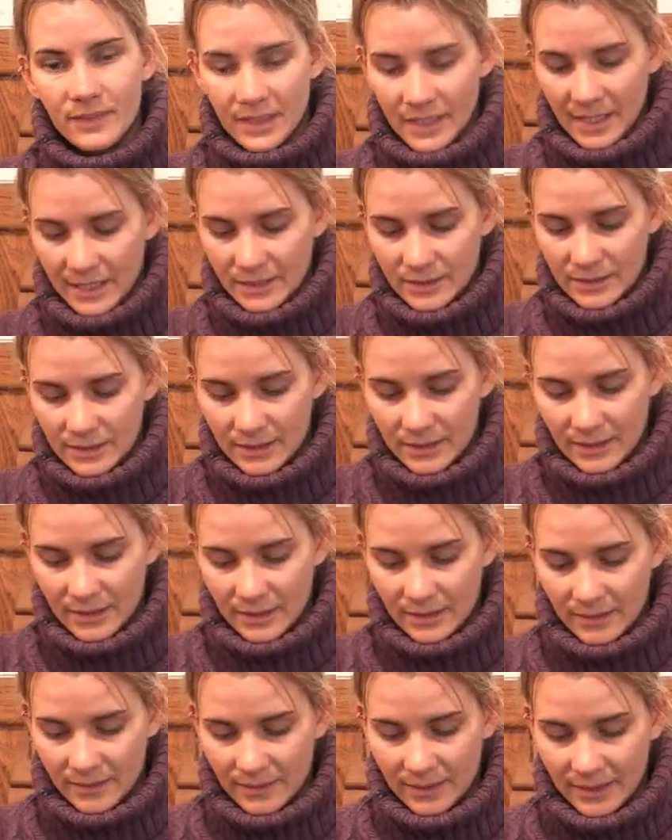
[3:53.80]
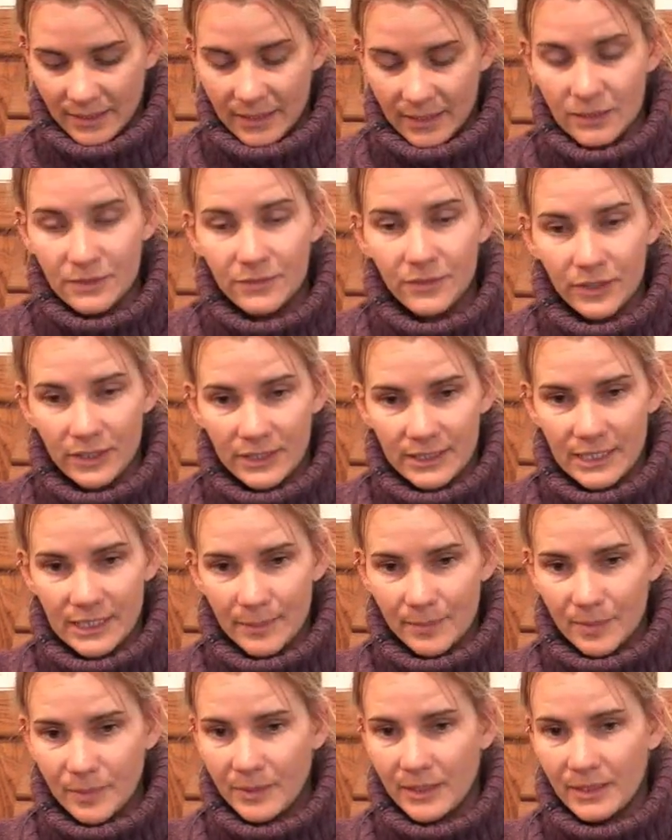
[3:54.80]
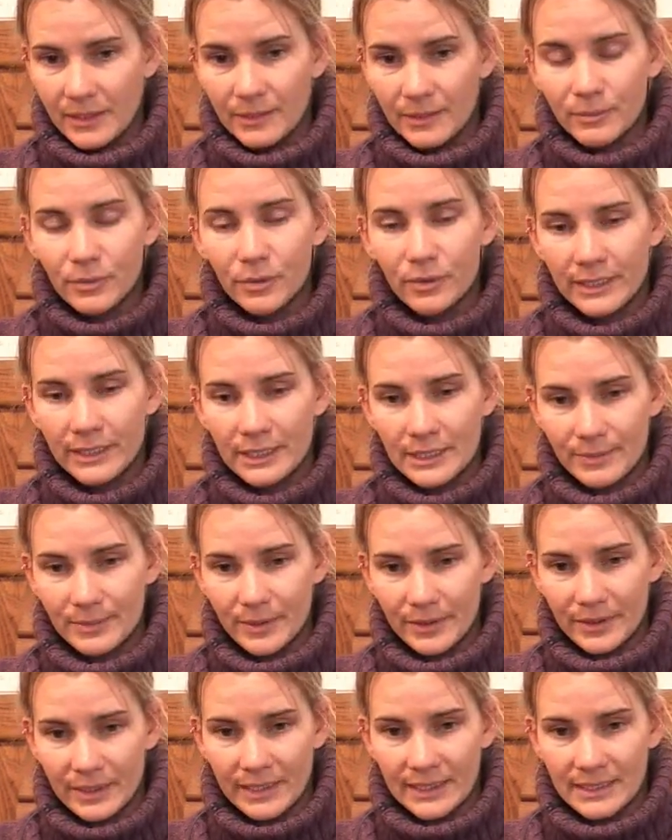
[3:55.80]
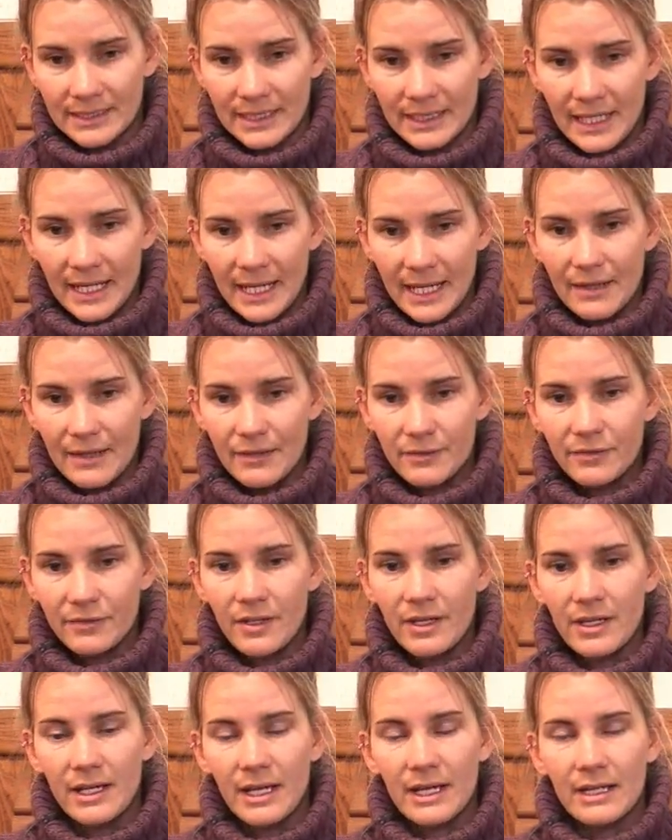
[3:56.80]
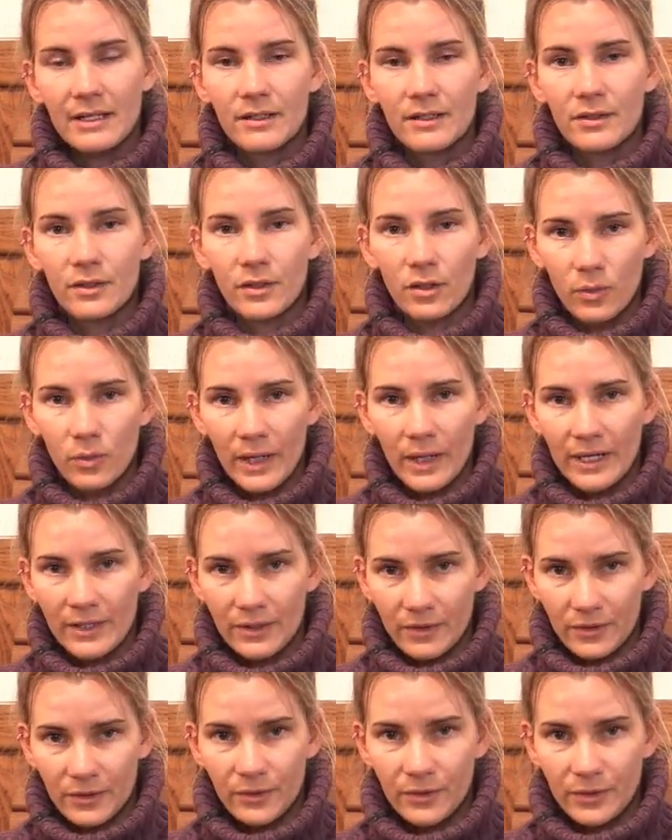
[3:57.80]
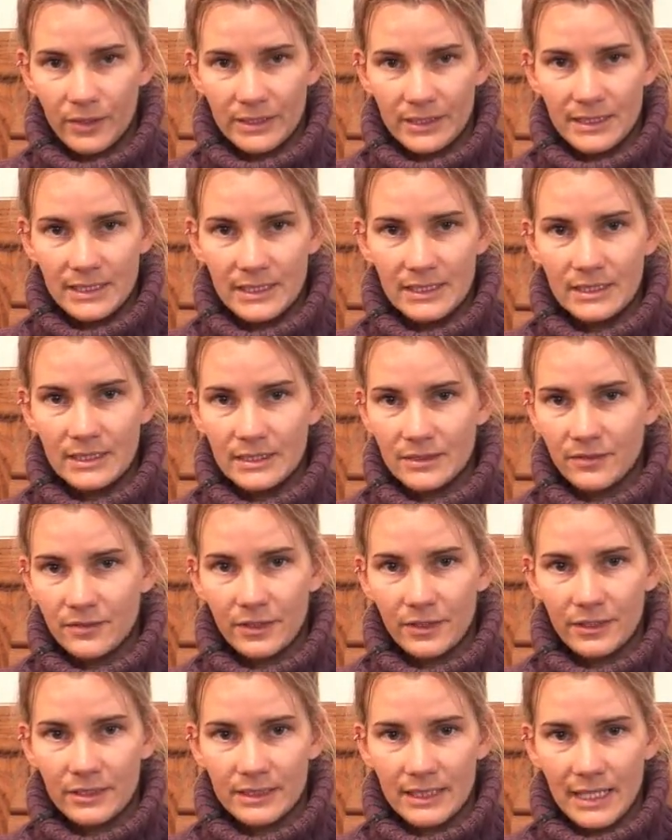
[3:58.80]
as far as temperament, the more experience they have and the quieter the horse is as far as